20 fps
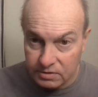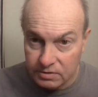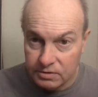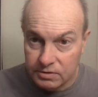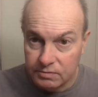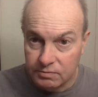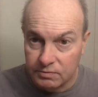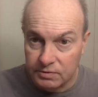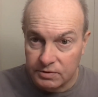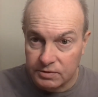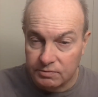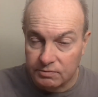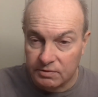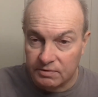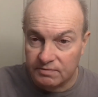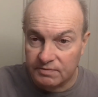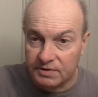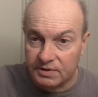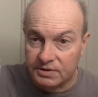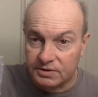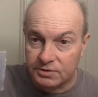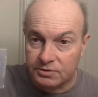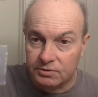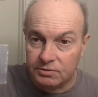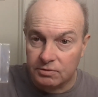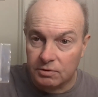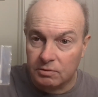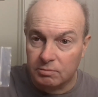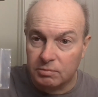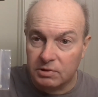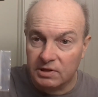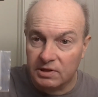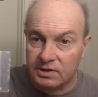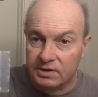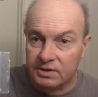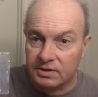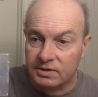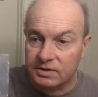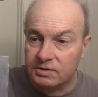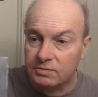use, was one of these jewel
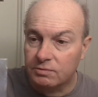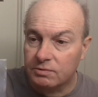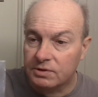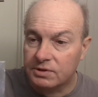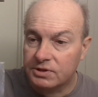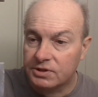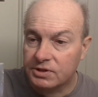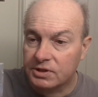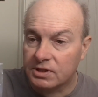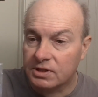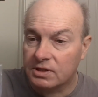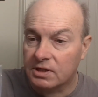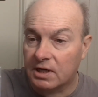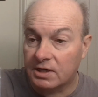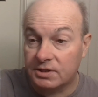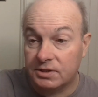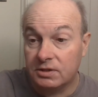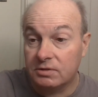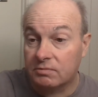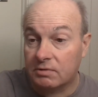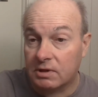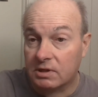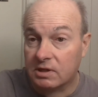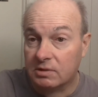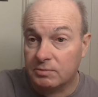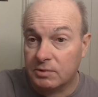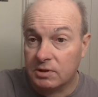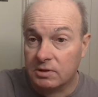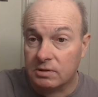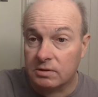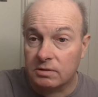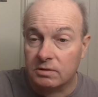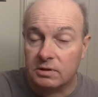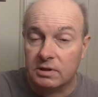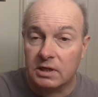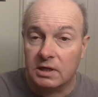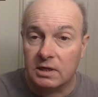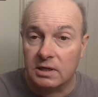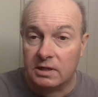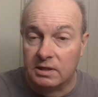blades, which I do recommend.
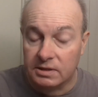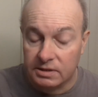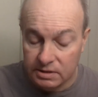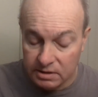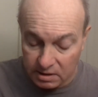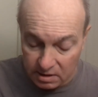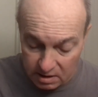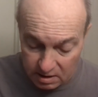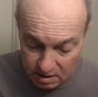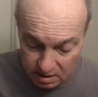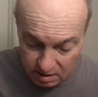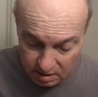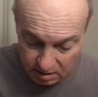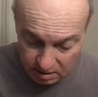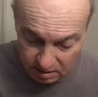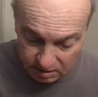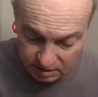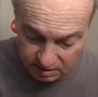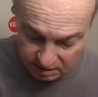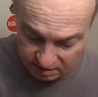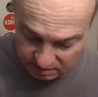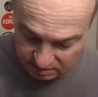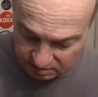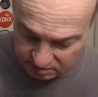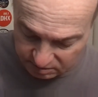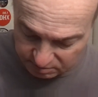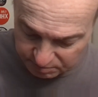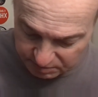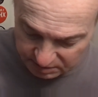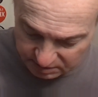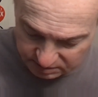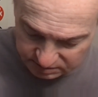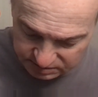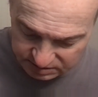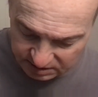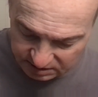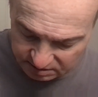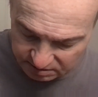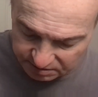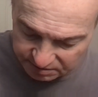They're nice. Kind of could be a
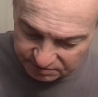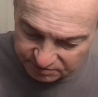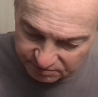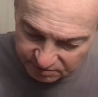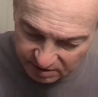daily